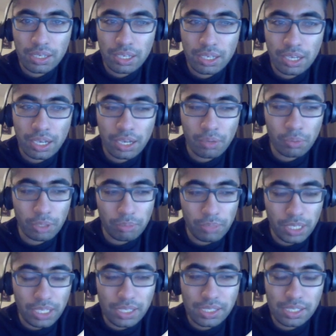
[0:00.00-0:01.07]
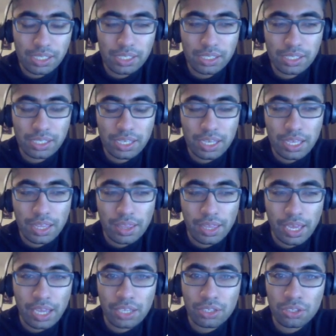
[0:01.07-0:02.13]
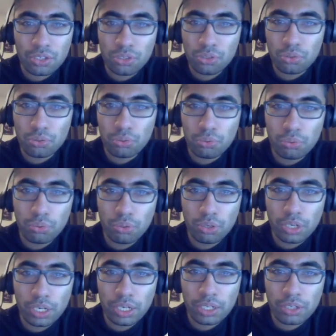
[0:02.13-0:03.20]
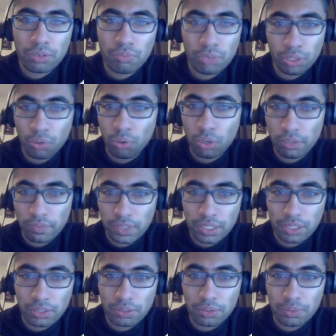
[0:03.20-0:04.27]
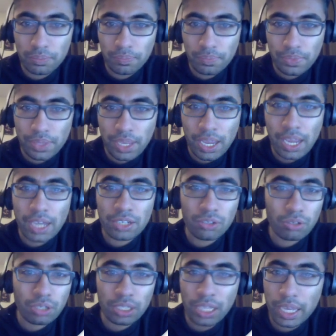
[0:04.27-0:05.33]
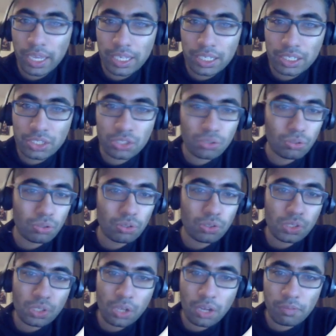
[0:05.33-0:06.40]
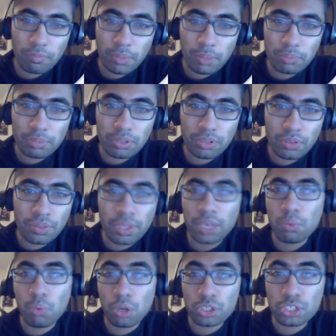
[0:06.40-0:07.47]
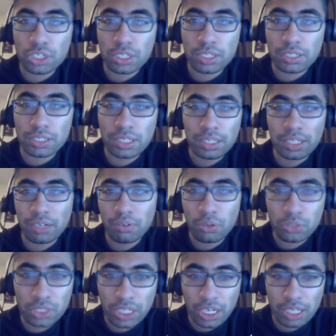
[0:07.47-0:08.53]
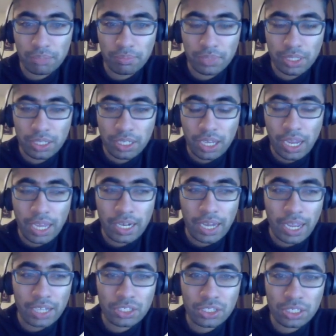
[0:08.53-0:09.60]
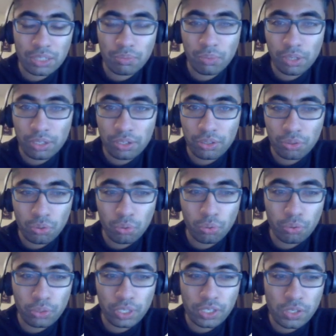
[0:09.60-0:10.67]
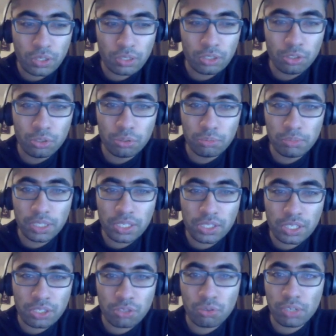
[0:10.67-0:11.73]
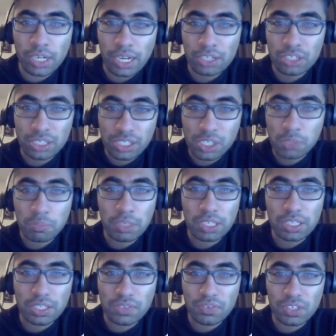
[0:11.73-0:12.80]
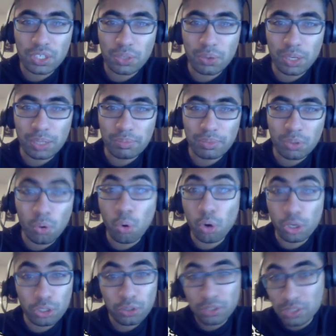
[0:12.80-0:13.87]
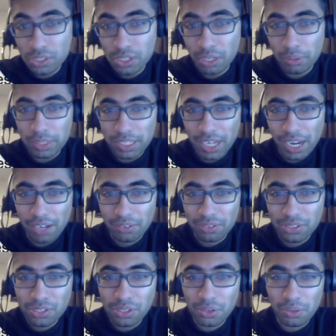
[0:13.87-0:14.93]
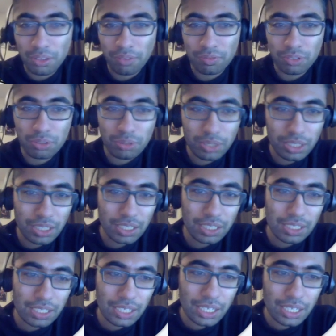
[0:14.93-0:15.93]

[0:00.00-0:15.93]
what it means is that you record a video and your client or your staff member, they watch it in their own time. And actually, one of the cool things on Loom is that you can actually speed this video up, or you could slow it down. So if you need